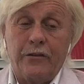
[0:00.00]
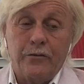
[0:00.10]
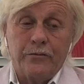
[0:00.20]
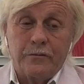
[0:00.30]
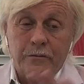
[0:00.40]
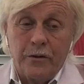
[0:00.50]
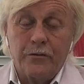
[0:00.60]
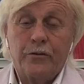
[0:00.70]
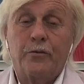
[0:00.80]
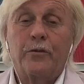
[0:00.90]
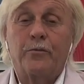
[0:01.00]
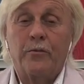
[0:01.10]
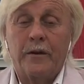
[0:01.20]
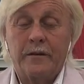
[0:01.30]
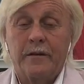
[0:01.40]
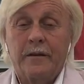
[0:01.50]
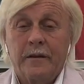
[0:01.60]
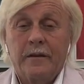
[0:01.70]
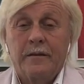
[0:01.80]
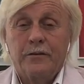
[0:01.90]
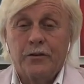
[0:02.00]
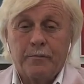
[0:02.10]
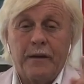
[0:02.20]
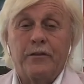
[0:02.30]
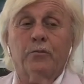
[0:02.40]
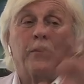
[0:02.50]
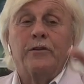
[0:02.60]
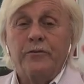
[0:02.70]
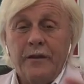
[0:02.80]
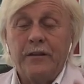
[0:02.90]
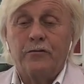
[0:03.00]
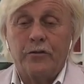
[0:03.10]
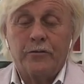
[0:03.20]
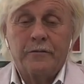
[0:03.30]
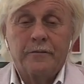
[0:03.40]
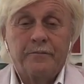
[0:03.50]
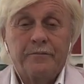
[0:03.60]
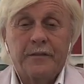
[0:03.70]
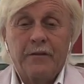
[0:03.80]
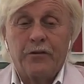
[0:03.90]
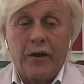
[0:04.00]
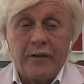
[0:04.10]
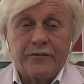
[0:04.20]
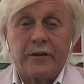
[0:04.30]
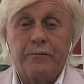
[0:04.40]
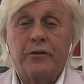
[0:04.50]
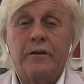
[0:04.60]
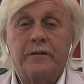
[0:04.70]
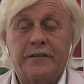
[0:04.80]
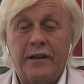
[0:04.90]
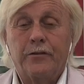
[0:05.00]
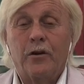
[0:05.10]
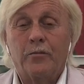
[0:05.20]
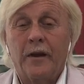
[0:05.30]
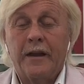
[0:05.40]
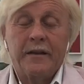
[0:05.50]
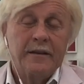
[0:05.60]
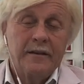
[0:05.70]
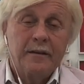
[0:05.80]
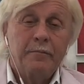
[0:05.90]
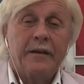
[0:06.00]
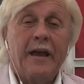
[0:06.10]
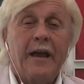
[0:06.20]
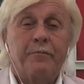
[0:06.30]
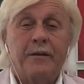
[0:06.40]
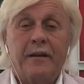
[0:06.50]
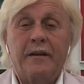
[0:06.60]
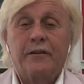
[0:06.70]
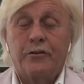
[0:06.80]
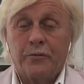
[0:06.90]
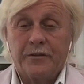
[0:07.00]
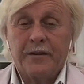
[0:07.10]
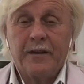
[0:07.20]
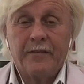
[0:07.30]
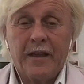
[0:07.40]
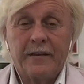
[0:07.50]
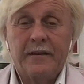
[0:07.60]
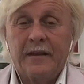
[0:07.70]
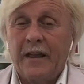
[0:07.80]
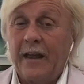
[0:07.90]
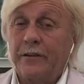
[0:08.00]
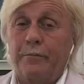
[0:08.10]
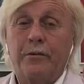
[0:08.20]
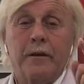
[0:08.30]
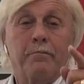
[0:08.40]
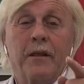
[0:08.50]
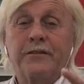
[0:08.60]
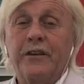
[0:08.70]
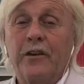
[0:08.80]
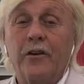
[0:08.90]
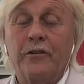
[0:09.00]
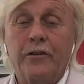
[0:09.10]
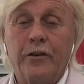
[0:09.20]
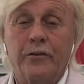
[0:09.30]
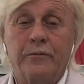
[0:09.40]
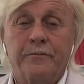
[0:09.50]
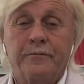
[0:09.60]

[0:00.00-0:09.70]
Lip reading: you do with what, you spend it where you need to. If you have some you can send our way, be happy to receive that and to put a blessing on you